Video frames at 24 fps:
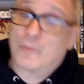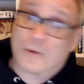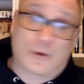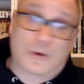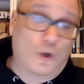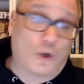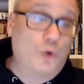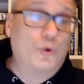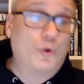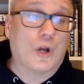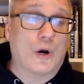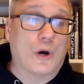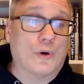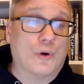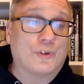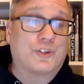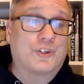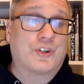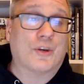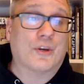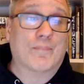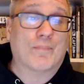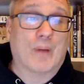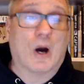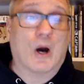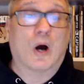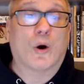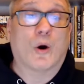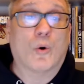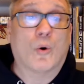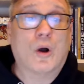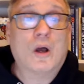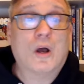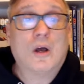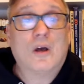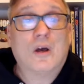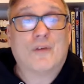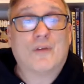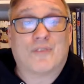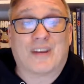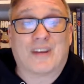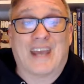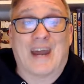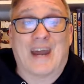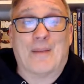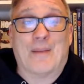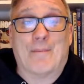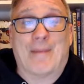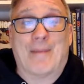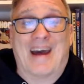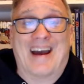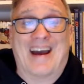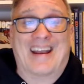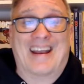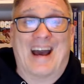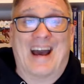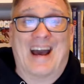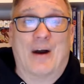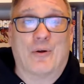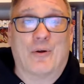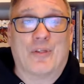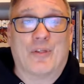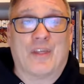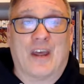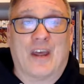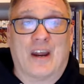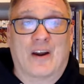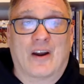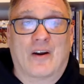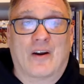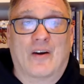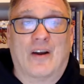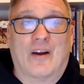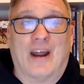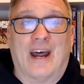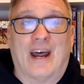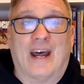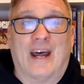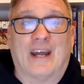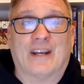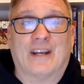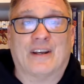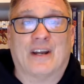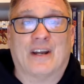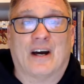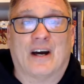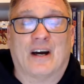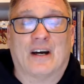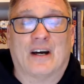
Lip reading: kudos to Bo for getting back out there and,